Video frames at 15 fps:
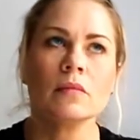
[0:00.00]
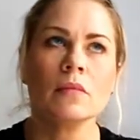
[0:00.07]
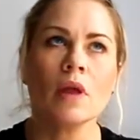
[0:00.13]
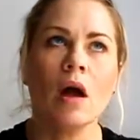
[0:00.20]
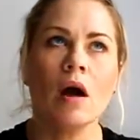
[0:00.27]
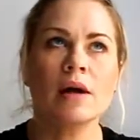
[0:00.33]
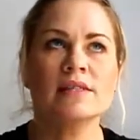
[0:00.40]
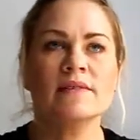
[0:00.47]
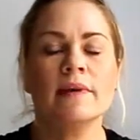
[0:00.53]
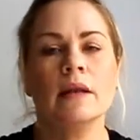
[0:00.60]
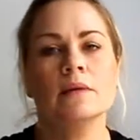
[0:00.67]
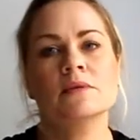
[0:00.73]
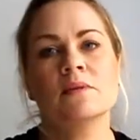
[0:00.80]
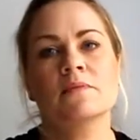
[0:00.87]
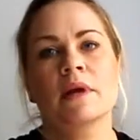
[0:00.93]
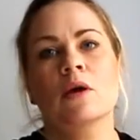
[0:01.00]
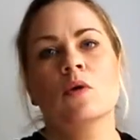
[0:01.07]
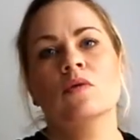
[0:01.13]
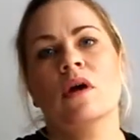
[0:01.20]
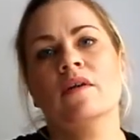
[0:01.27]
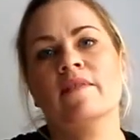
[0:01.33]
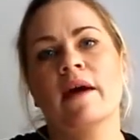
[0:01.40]
I developed something
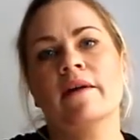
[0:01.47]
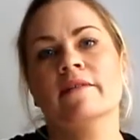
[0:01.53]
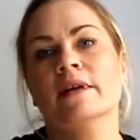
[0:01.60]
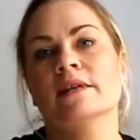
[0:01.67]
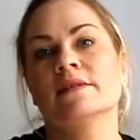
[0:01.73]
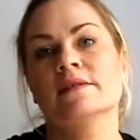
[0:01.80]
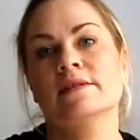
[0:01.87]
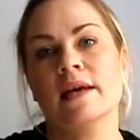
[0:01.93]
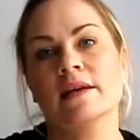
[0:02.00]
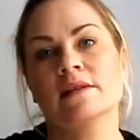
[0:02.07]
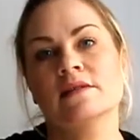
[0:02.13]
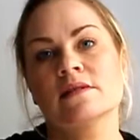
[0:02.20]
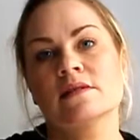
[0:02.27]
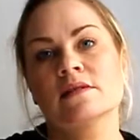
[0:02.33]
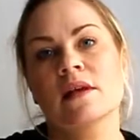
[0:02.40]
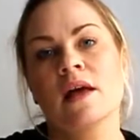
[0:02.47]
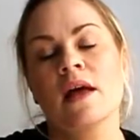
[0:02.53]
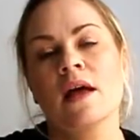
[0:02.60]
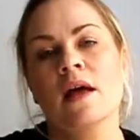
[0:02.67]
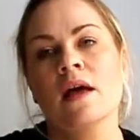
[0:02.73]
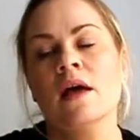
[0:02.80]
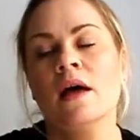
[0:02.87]
called ovarian cysts,
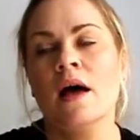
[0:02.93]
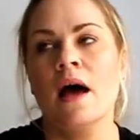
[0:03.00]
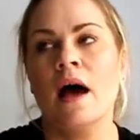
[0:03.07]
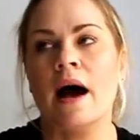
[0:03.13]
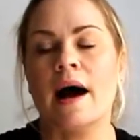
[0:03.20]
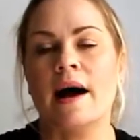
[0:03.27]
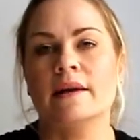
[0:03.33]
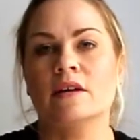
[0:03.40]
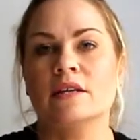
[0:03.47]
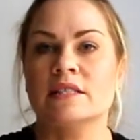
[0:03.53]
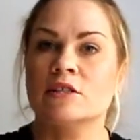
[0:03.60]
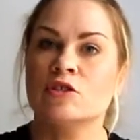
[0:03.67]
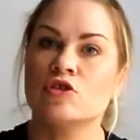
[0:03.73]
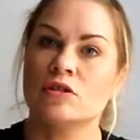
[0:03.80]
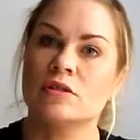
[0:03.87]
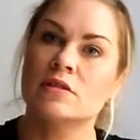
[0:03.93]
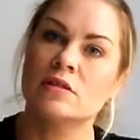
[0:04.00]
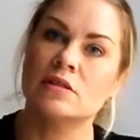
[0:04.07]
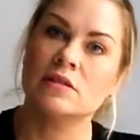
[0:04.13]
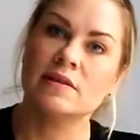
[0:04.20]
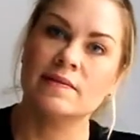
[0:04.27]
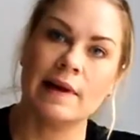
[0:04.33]
and I didn't
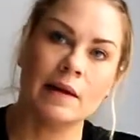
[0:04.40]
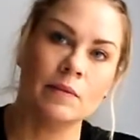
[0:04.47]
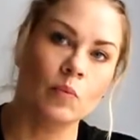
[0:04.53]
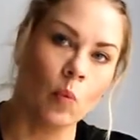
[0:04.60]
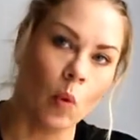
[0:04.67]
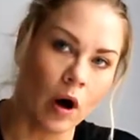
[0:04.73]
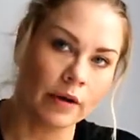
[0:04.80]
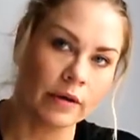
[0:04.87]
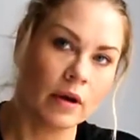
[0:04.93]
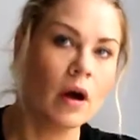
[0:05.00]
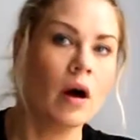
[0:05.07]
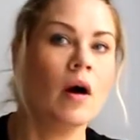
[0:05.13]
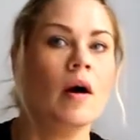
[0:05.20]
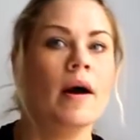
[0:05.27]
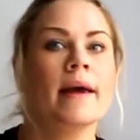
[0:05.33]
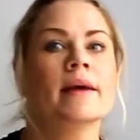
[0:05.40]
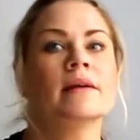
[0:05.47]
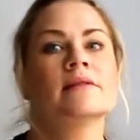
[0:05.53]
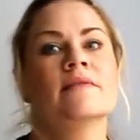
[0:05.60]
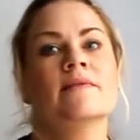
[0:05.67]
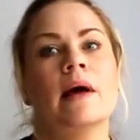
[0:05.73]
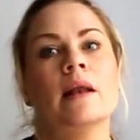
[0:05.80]
just develop one, I
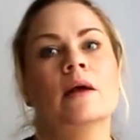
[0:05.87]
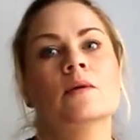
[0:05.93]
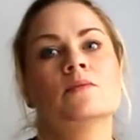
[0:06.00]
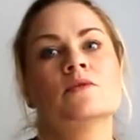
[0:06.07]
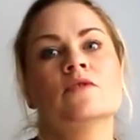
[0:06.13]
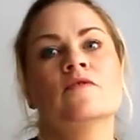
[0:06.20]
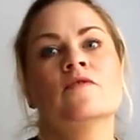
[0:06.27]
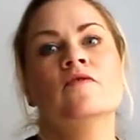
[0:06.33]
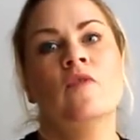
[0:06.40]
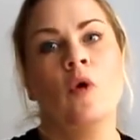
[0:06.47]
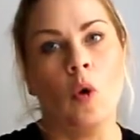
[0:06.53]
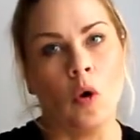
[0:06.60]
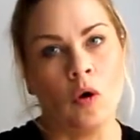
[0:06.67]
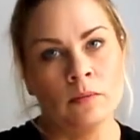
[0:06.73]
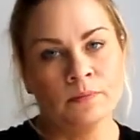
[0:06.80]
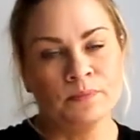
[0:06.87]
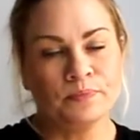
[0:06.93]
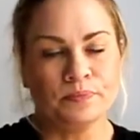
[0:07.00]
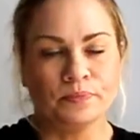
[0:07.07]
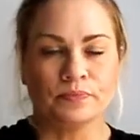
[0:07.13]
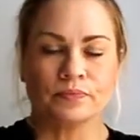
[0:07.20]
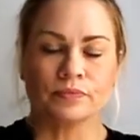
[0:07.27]
developed 4.
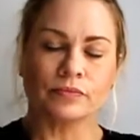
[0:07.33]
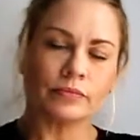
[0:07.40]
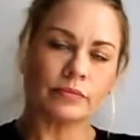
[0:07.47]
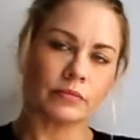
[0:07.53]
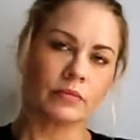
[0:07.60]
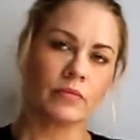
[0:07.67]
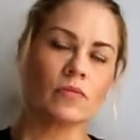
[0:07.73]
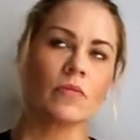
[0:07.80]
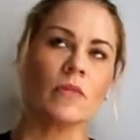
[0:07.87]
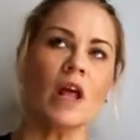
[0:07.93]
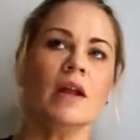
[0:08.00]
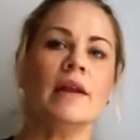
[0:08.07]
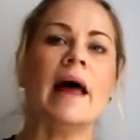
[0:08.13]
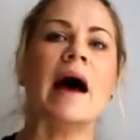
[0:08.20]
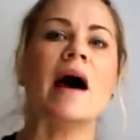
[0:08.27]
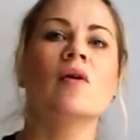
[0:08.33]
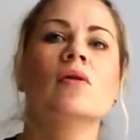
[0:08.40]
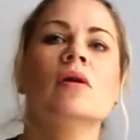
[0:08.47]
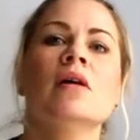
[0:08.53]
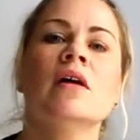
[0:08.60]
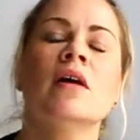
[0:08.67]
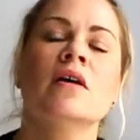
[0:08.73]
Now,
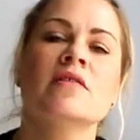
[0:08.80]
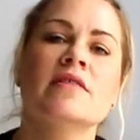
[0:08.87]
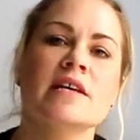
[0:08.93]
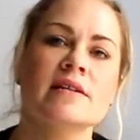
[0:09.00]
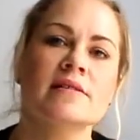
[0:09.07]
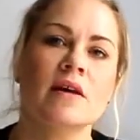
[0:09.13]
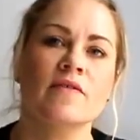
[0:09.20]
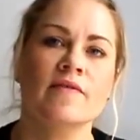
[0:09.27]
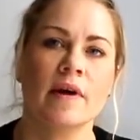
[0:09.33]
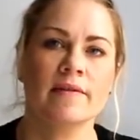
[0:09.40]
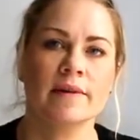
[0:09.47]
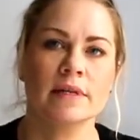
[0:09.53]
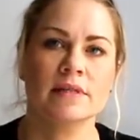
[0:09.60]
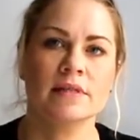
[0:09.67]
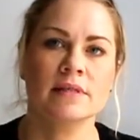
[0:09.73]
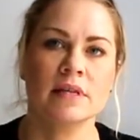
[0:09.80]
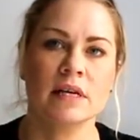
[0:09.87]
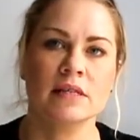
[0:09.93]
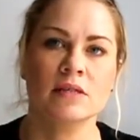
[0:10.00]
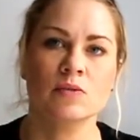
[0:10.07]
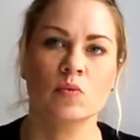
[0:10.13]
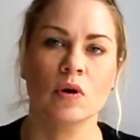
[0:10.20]
these ovarian
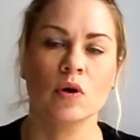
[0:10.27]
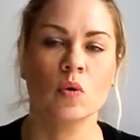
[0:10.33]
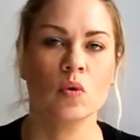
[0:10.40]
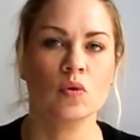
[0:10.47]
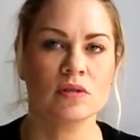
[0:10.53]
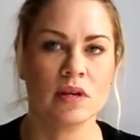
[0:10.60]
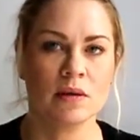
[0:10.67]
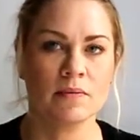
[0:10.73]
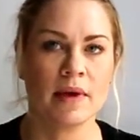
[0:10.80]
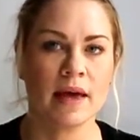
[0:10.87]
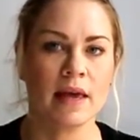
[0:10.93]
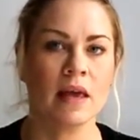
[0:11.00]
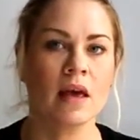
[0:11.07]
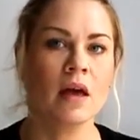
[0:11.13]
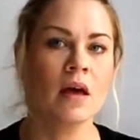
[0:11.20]
cysts were causing me